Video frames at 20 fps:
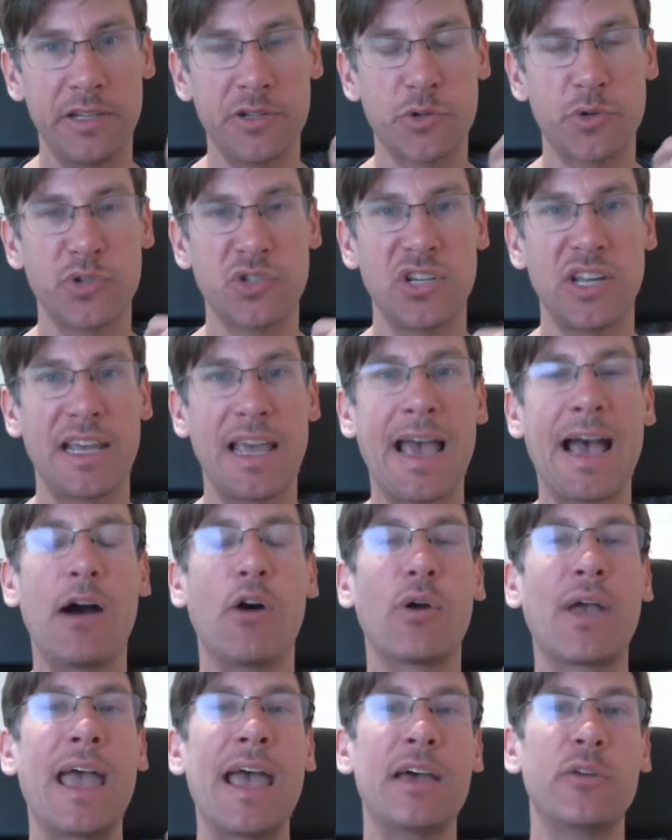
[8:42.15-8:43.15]
interesting?
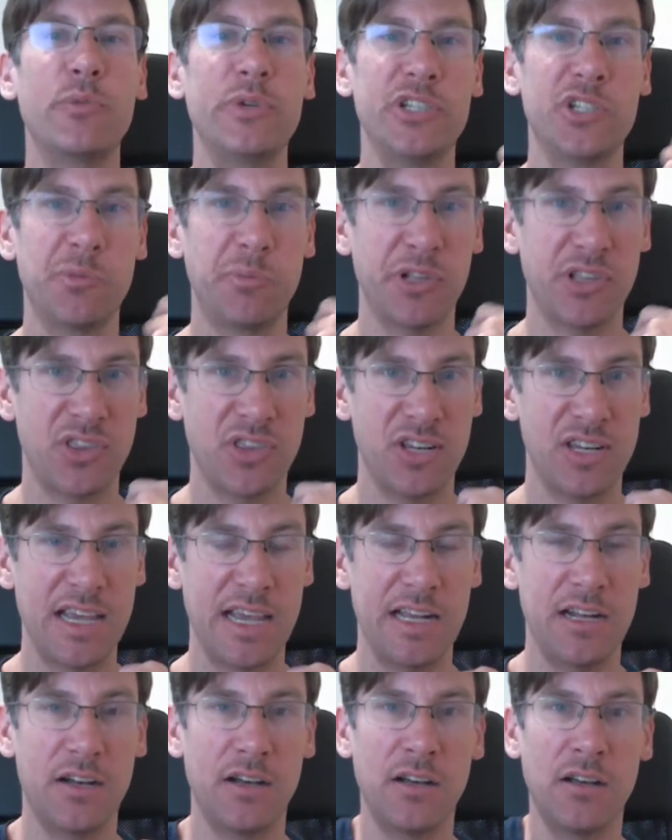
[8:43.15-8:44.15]
How can we split the
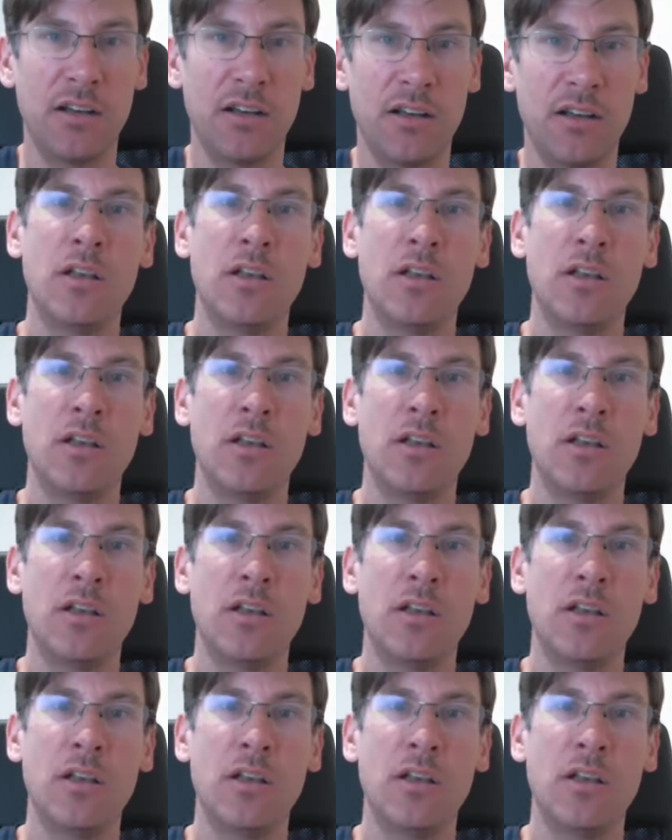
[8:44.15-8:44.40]
data?